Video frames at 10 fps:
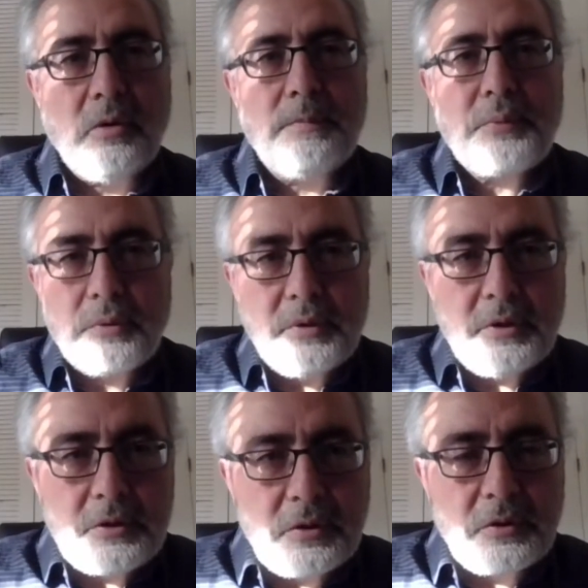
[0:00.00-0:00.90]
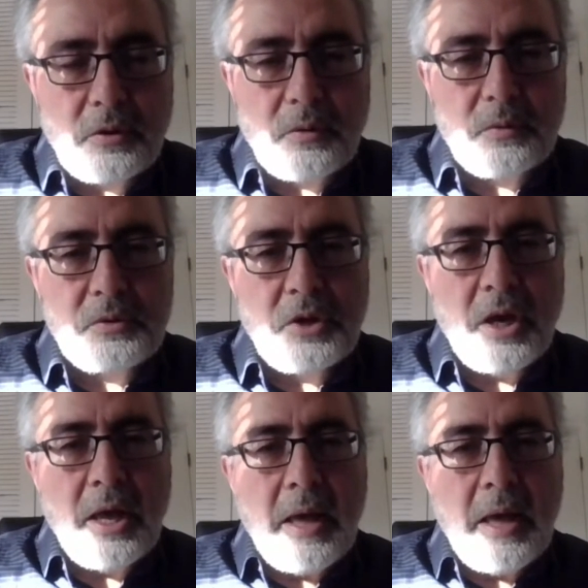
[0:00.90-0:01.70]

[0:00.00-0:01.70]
whole producing knowledge